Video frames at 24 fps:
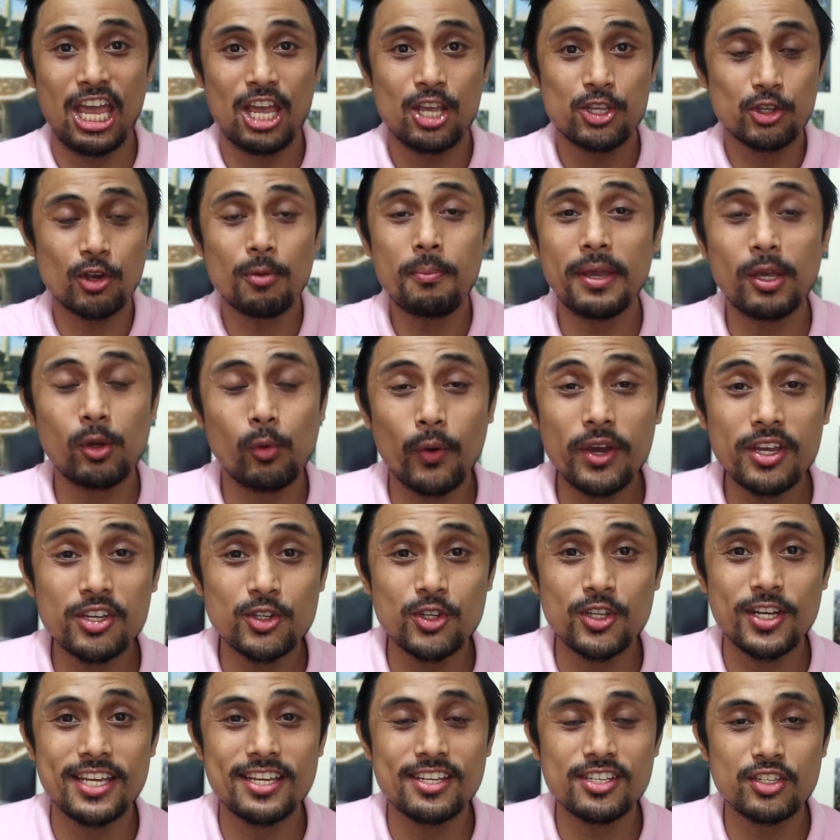So my
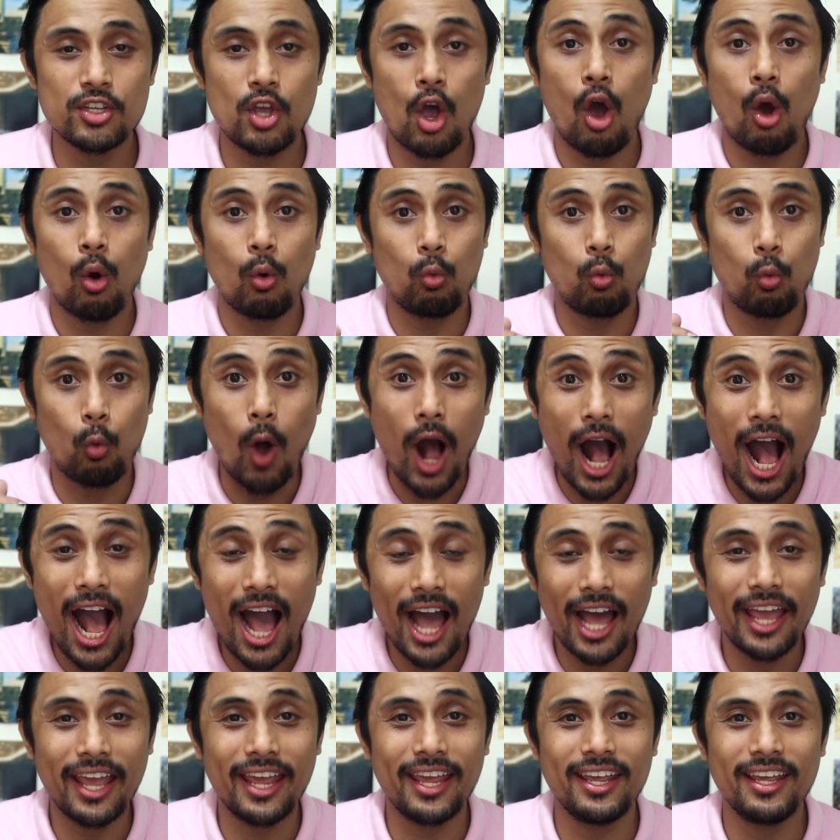question is,
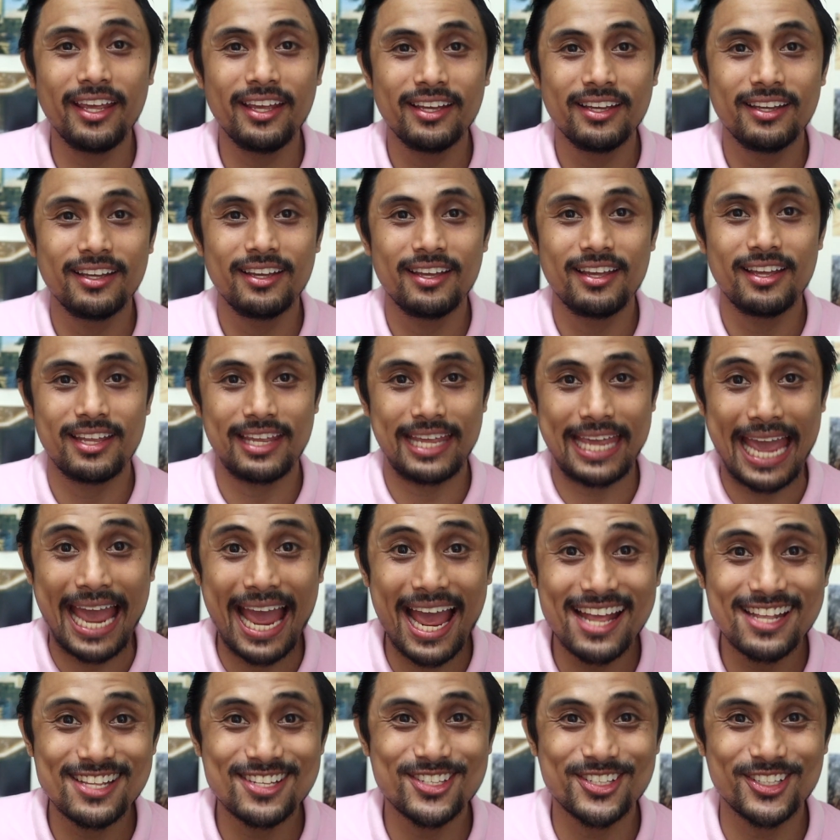why
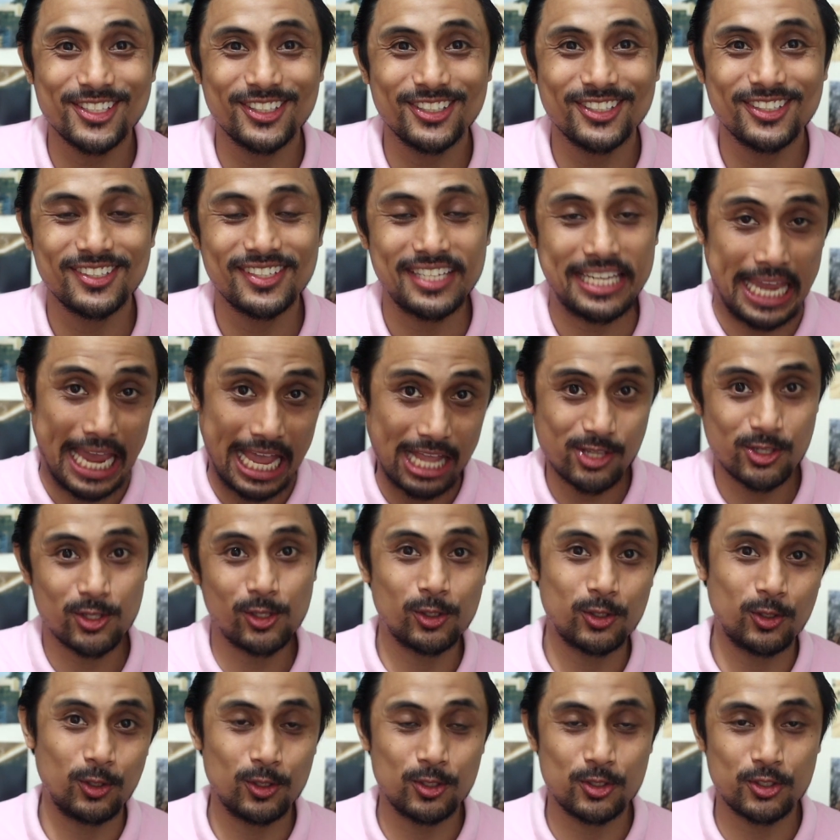cancel
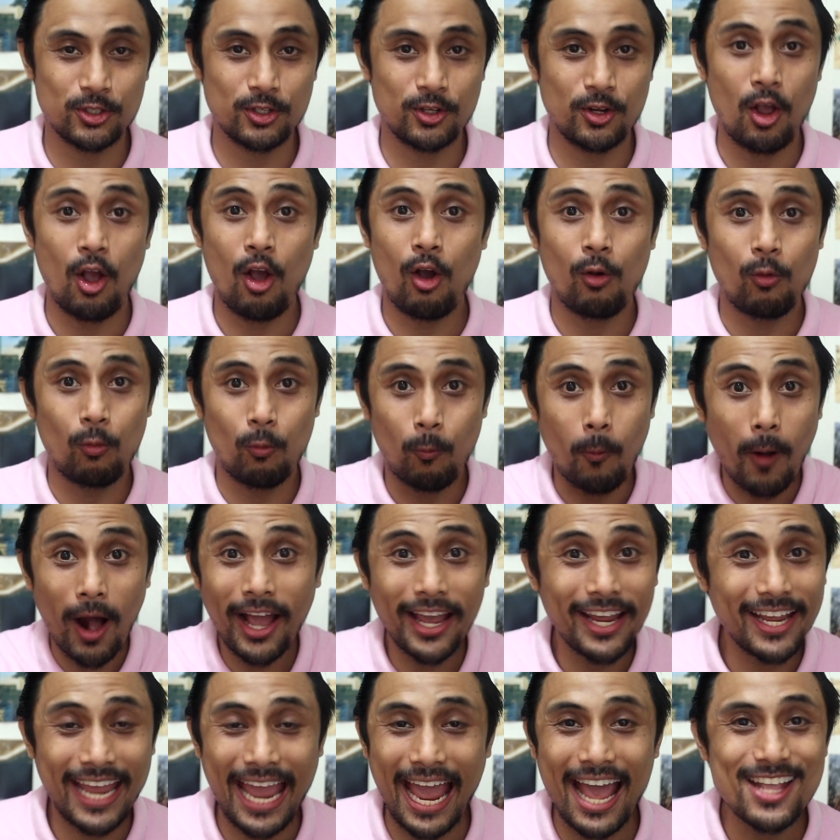culture?
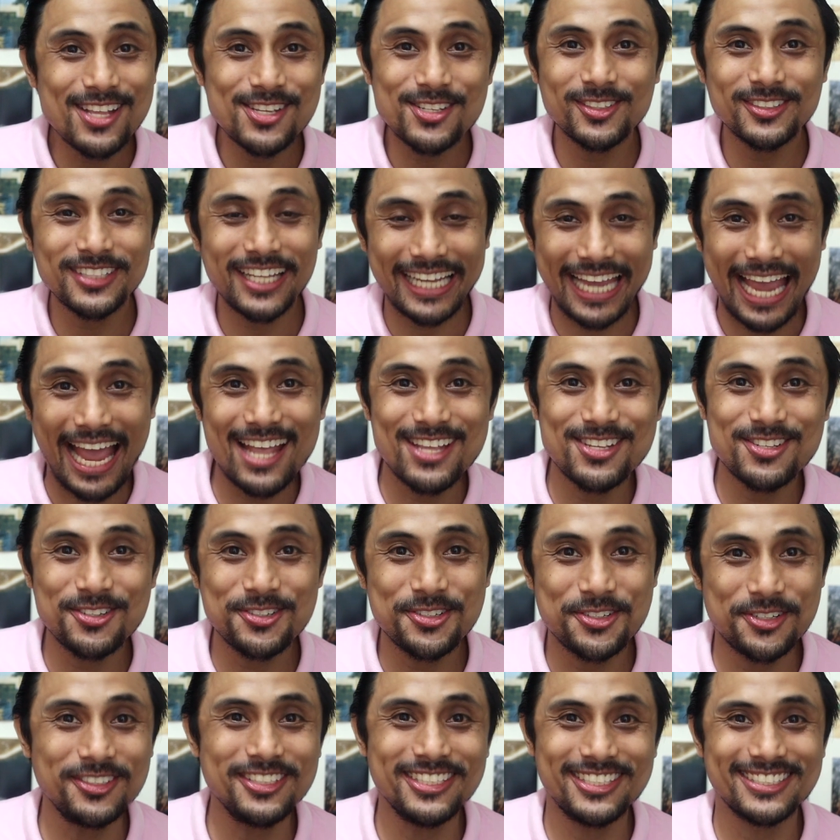Why cancel the cancel
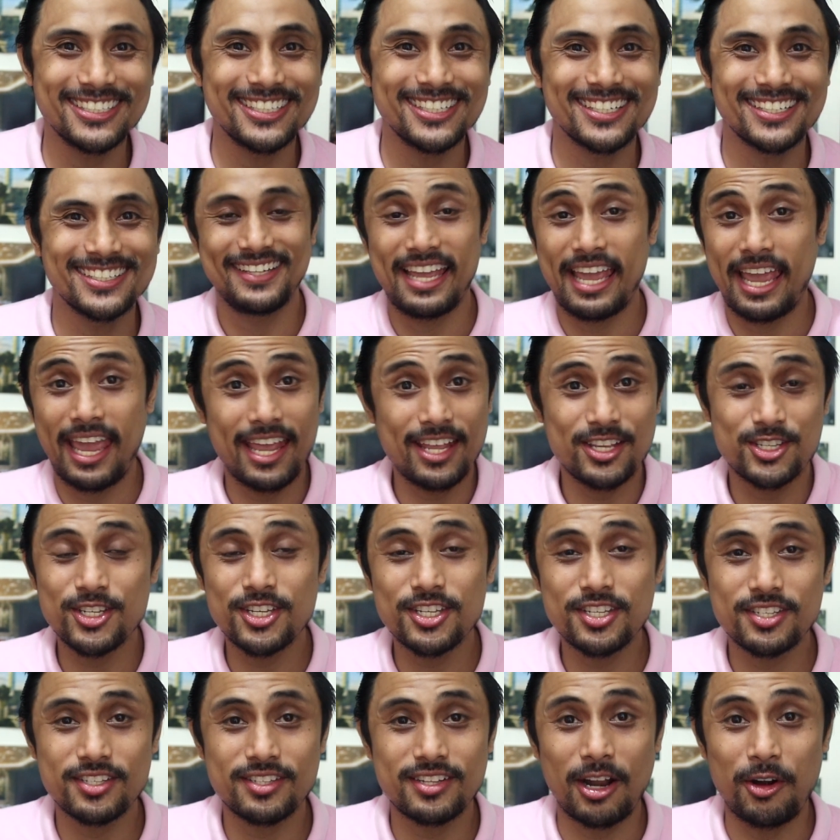culture? And
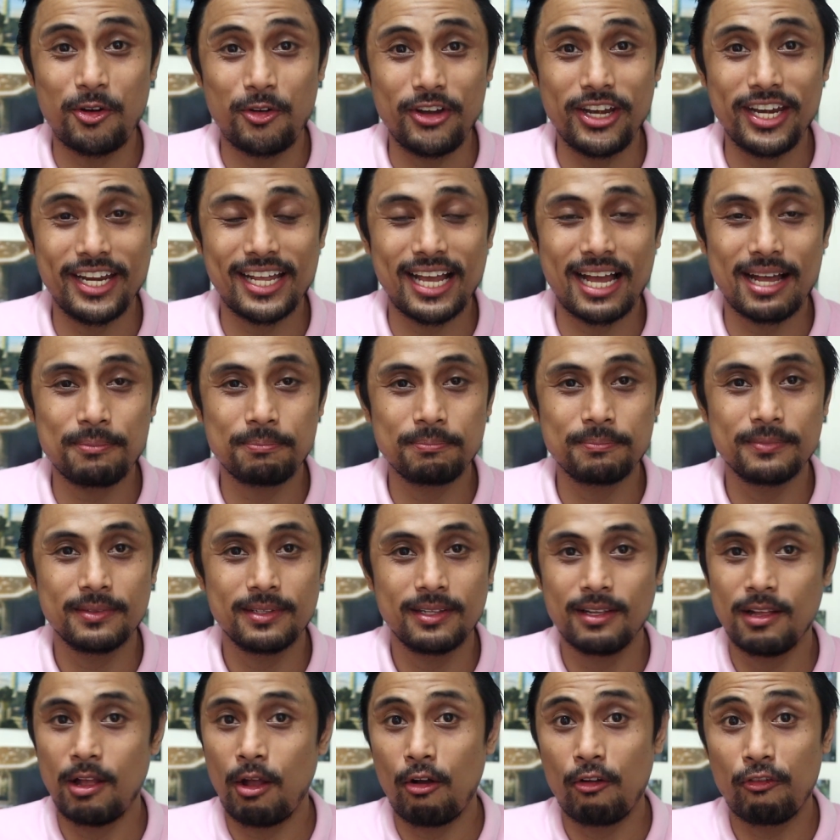just a recap,
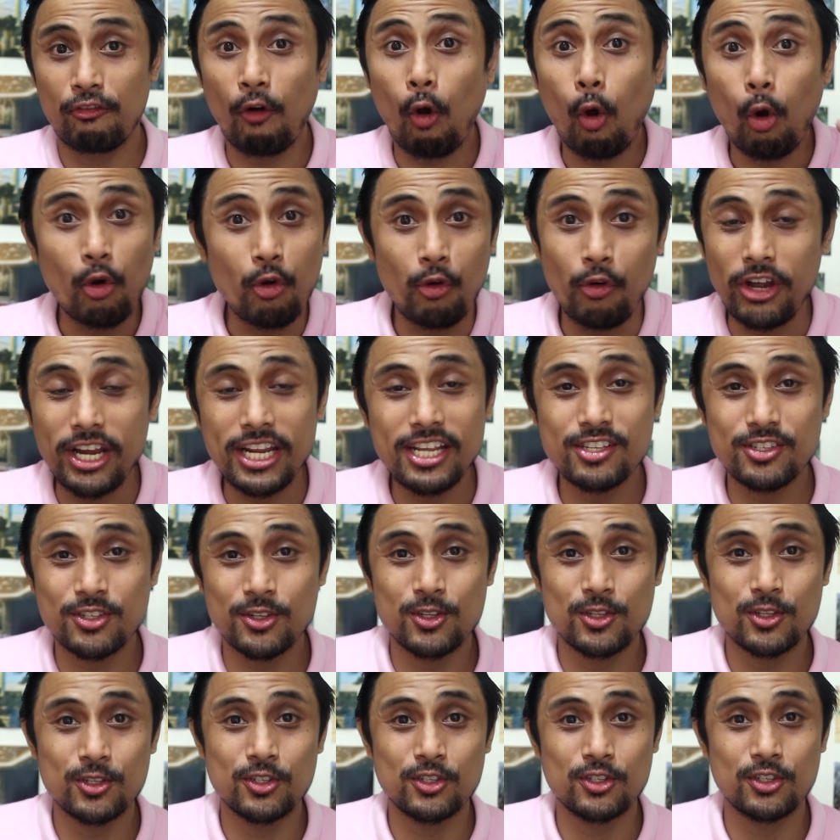4
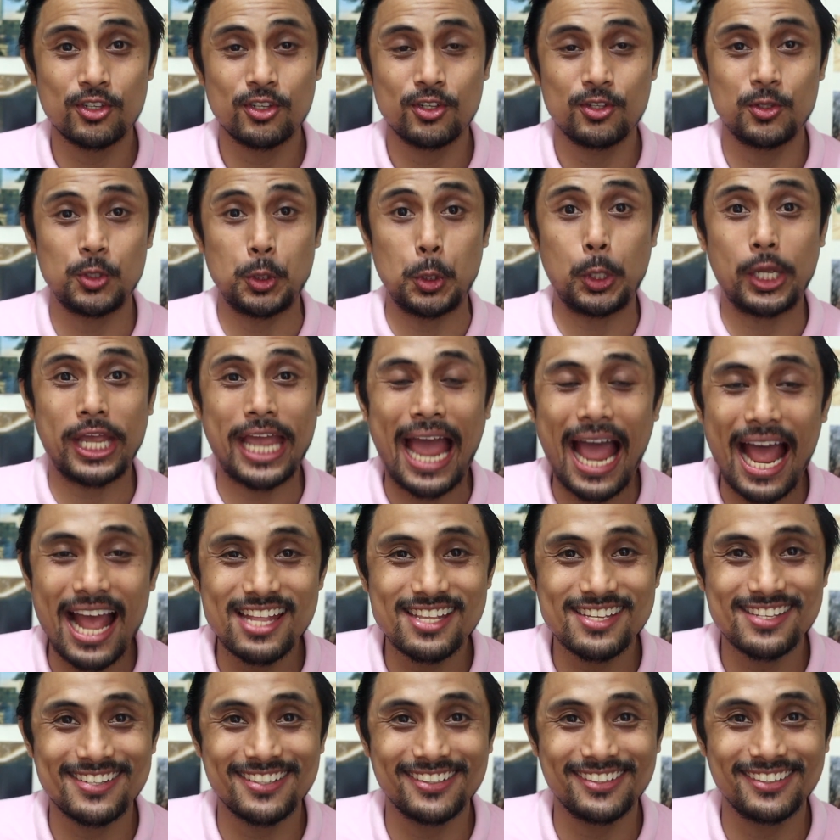reasons to
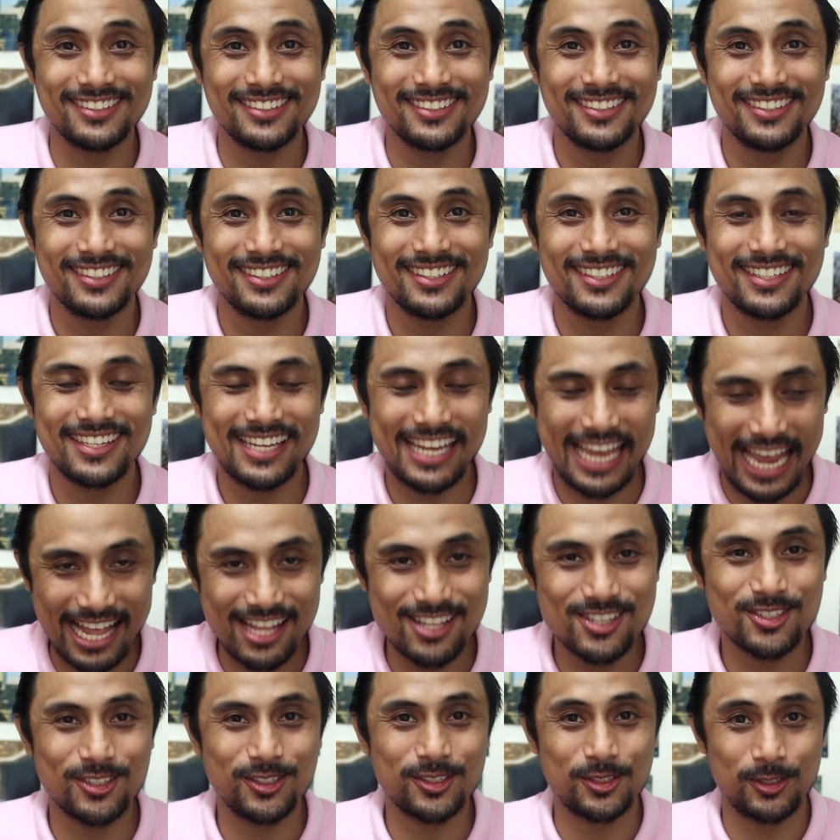cancel
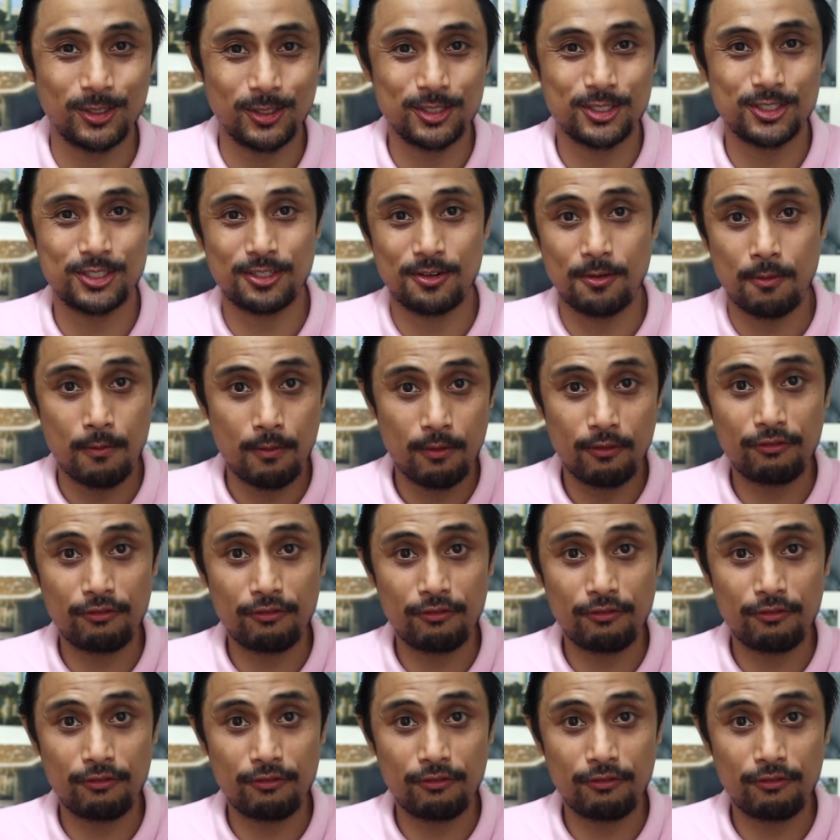culture.